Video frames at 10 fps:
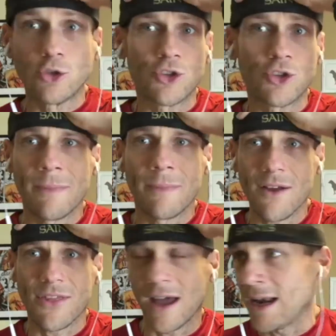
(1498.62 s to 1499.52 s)
ultra
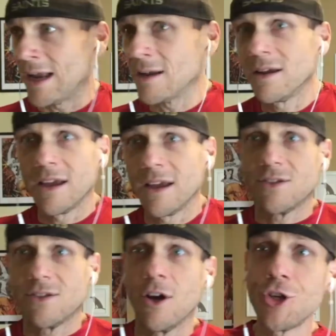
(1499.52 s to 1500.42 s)
marathoning
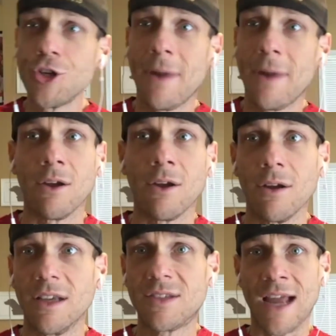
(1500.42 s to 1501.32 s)
is the
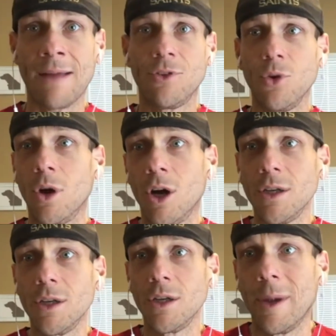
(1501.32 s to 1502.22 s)
100-miler. It's time to do a
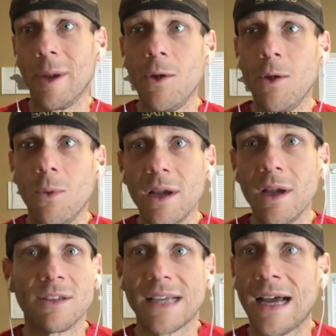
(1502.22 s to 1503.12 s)
hundo, baby. We're
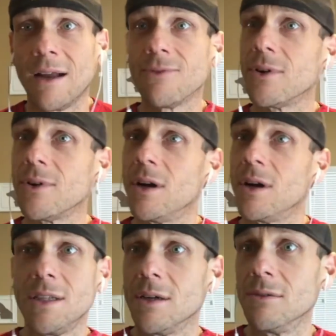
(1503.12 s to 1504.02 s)
going to sign up for a
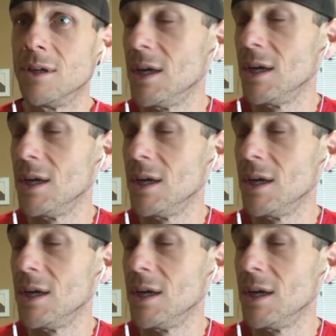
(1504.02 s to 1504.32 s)
hundo.